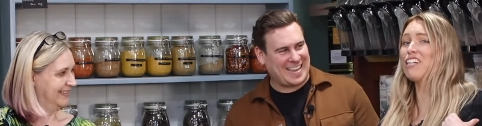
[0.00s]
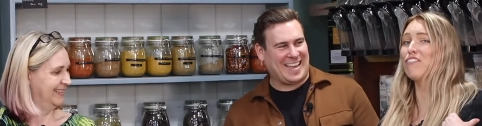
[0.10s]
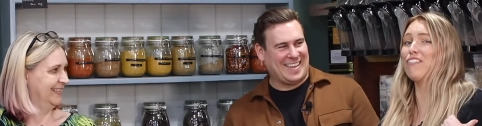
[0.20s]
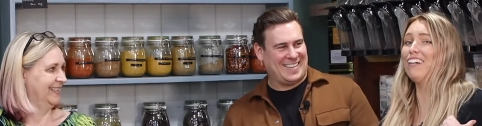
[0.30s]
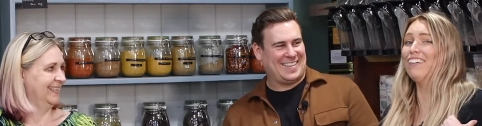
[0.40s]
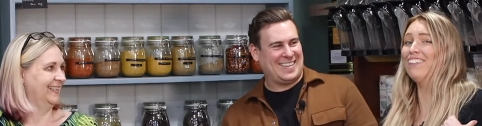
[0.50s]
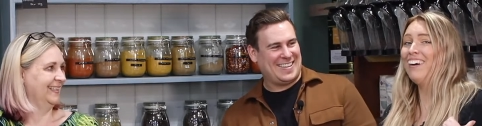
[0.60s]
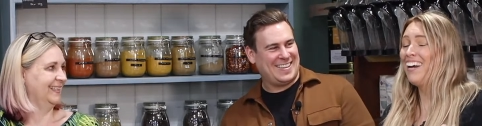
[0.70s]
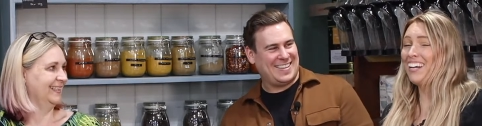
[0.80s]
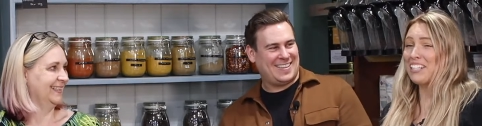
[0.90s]
Speaker 1: refill
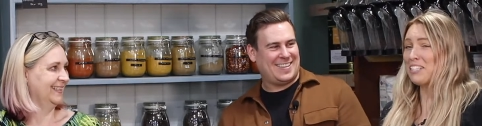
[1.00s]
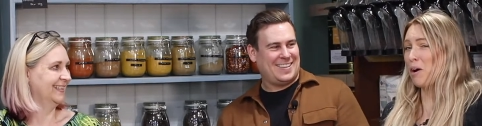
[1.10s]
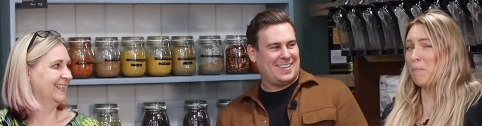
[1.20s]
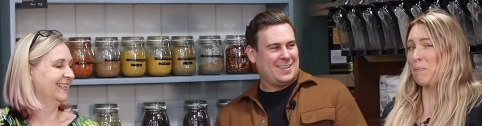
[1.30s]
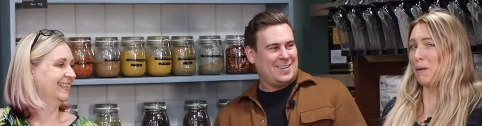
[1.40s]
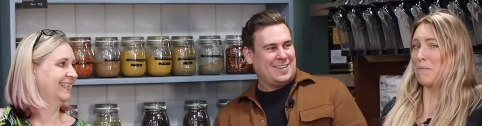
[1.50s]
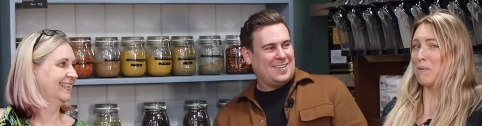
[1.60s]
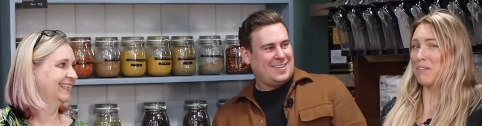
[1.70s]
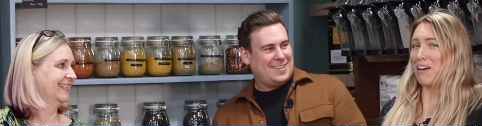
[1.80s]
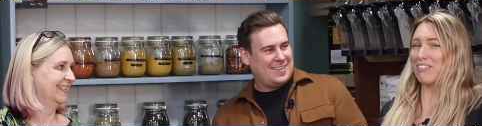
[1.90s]
because there'll be
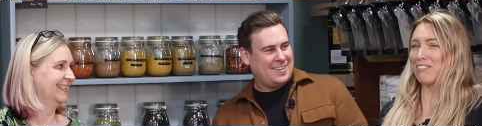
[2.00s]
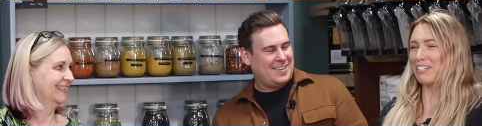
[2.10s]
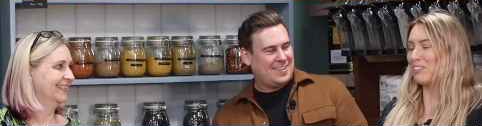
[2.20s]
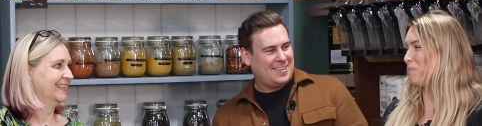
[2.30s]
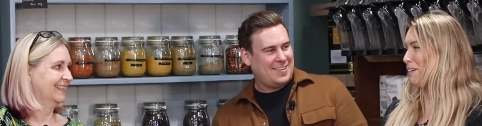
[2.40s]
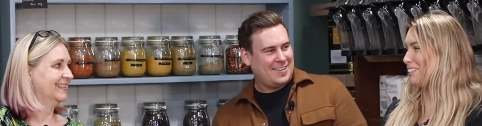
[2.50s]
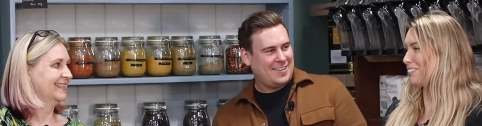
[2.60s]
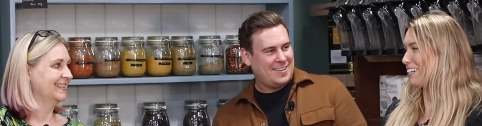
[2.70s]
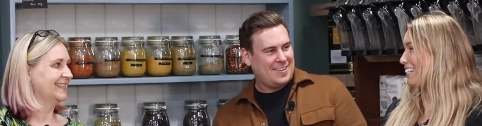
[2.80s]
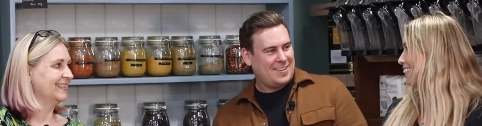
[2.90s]
people there with recipes
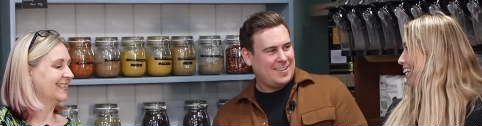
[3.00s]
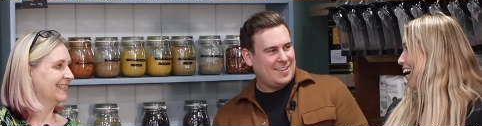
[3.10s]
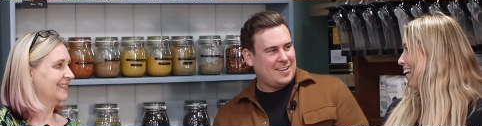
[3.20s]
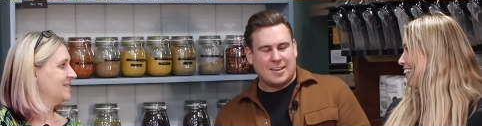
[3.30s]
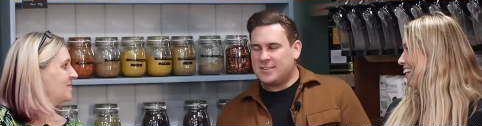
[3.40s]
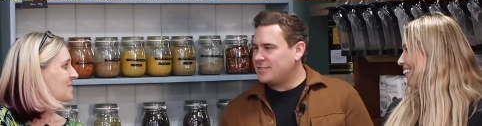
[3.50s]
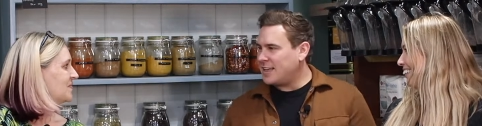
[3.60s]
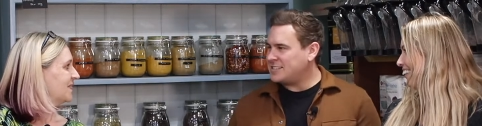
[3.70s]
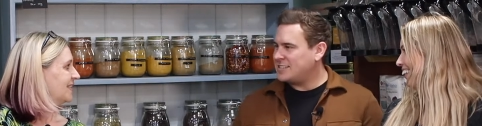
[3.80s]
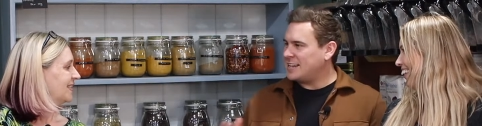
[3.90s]
ready yeah. to hand out.
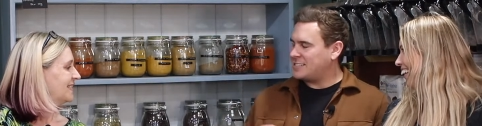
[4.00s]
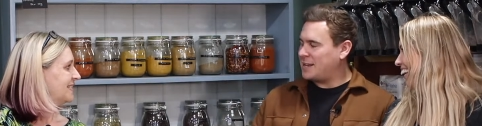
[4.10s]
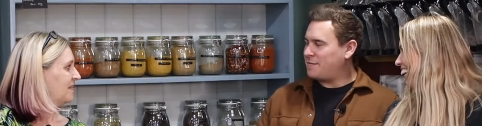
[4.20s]
That's the next